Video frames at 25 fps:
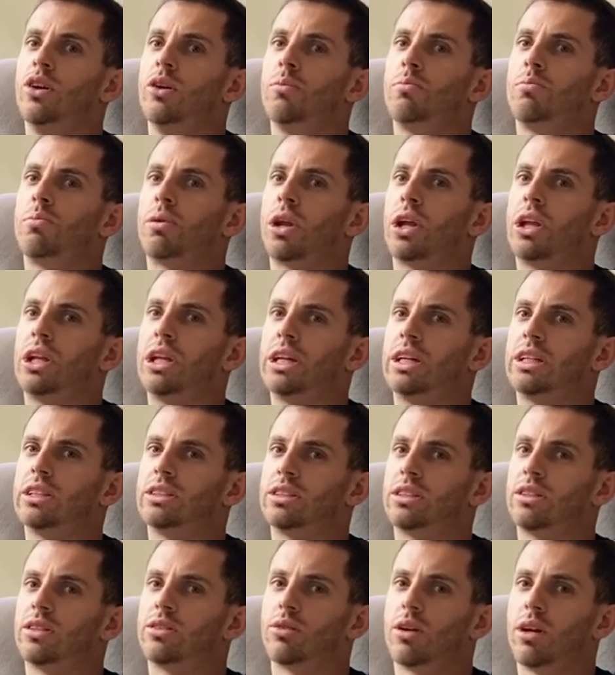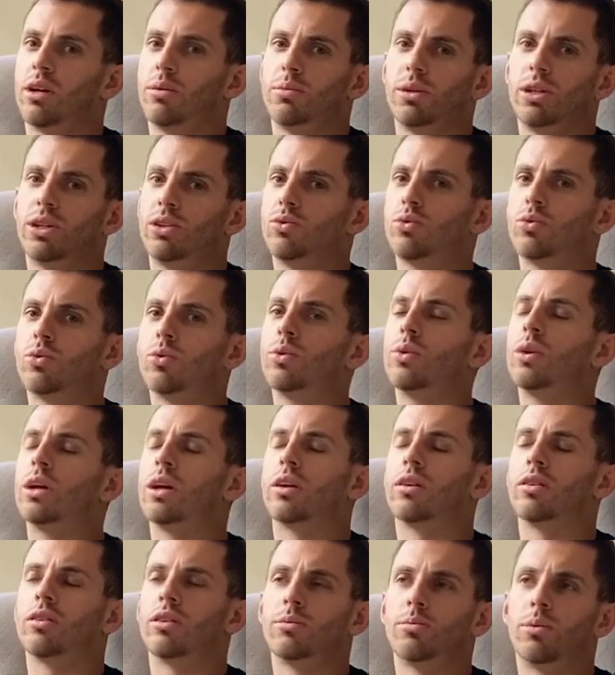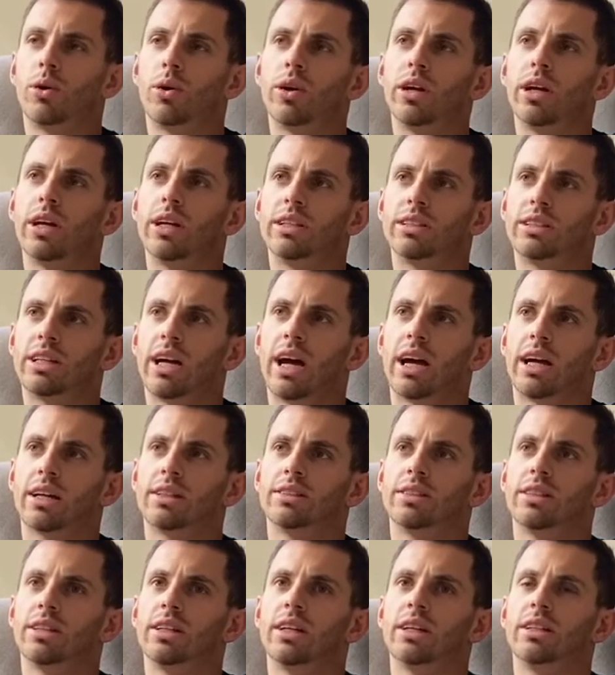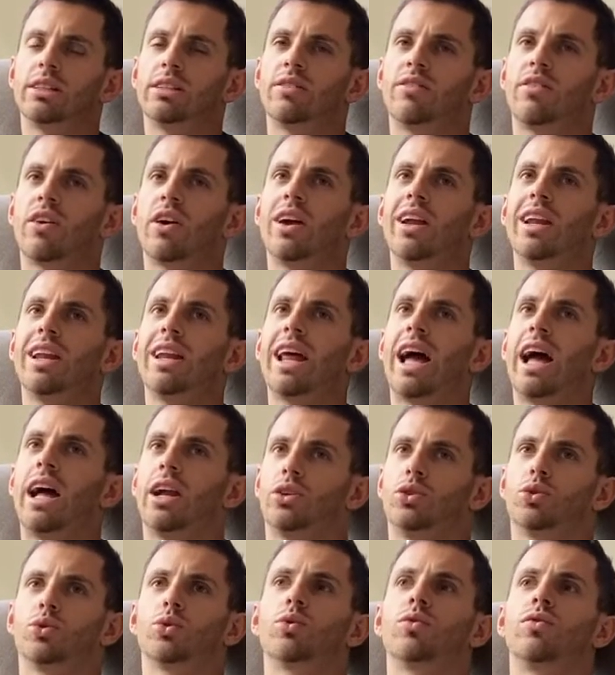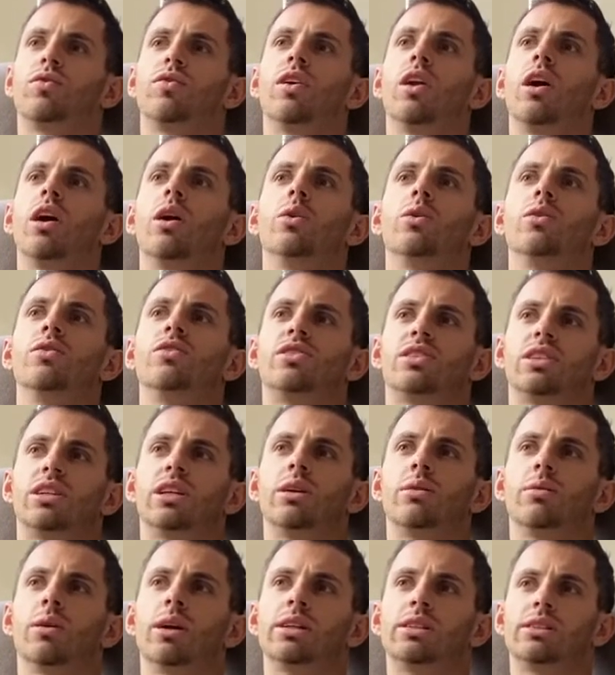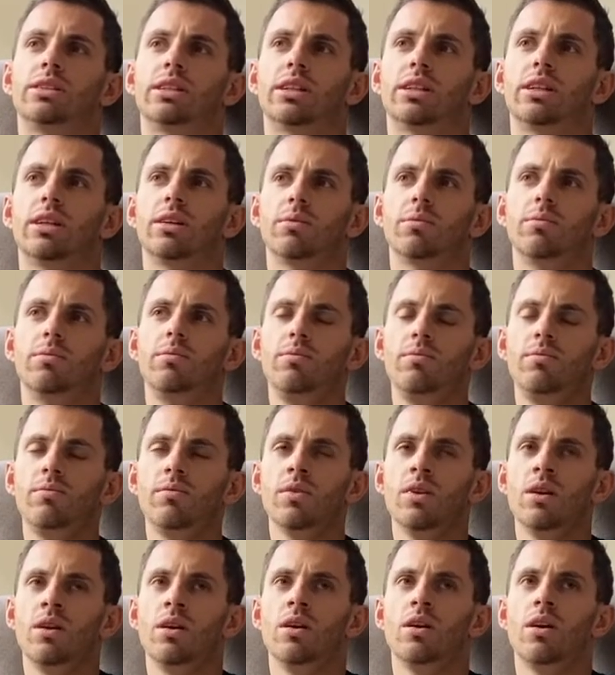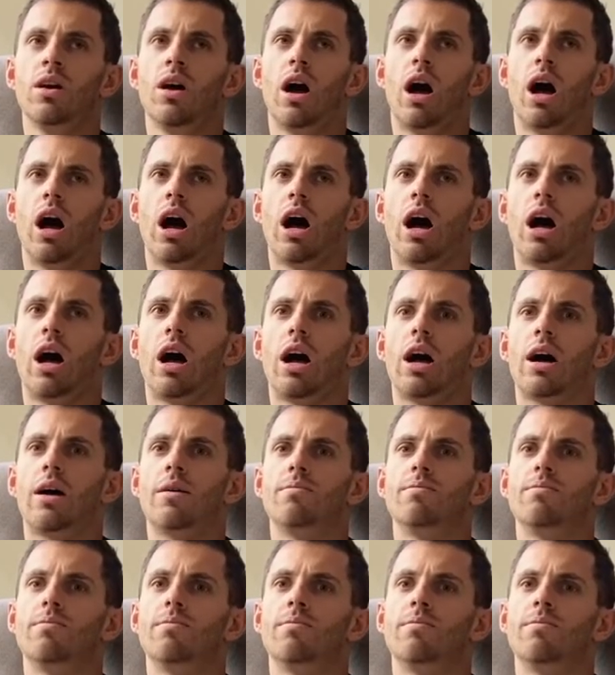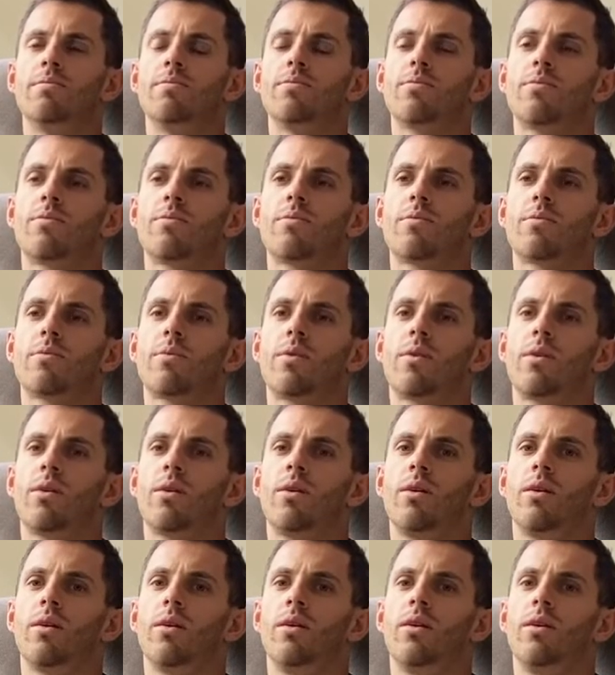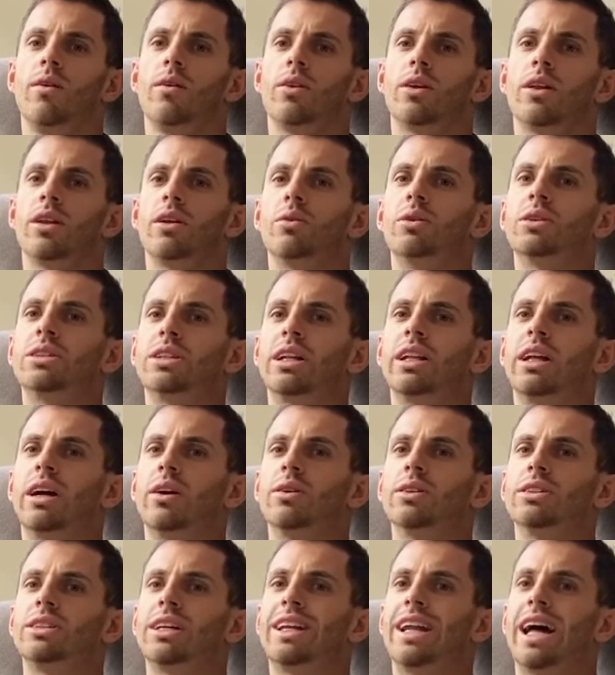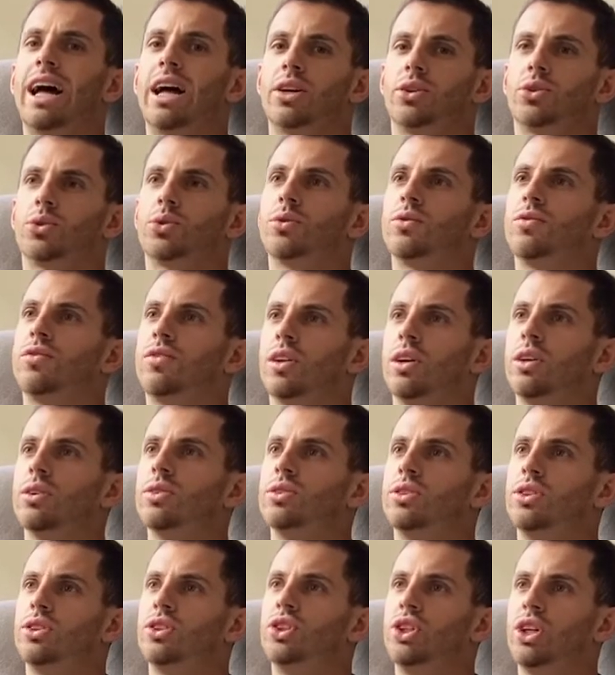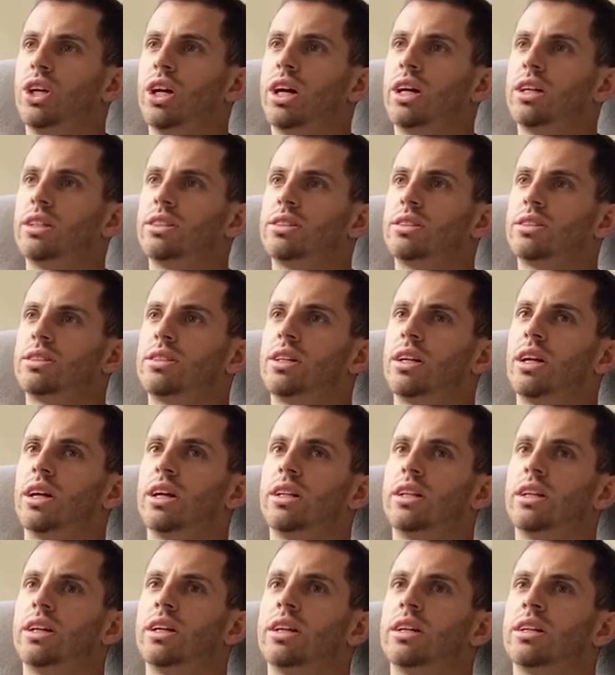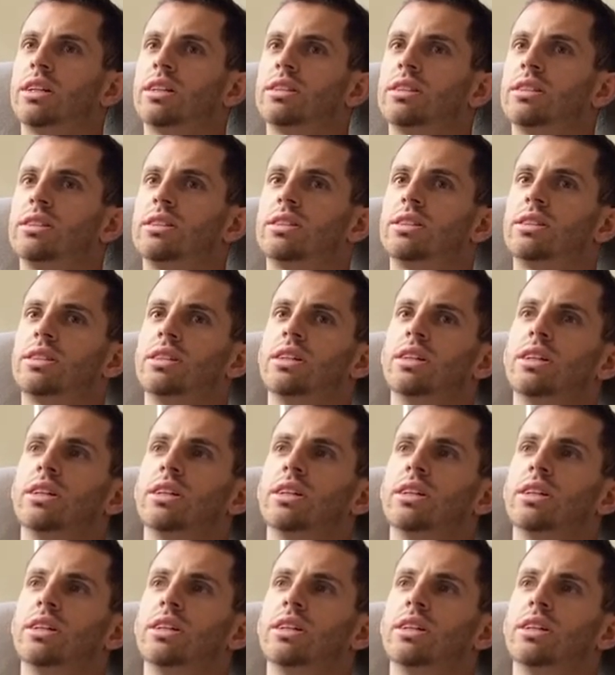but I think it's incredibly grueling on the body and taxing. It's a very yeah. natural flow of ski racing. Yeah. Um, there is a there is a natural flow to GS that I think is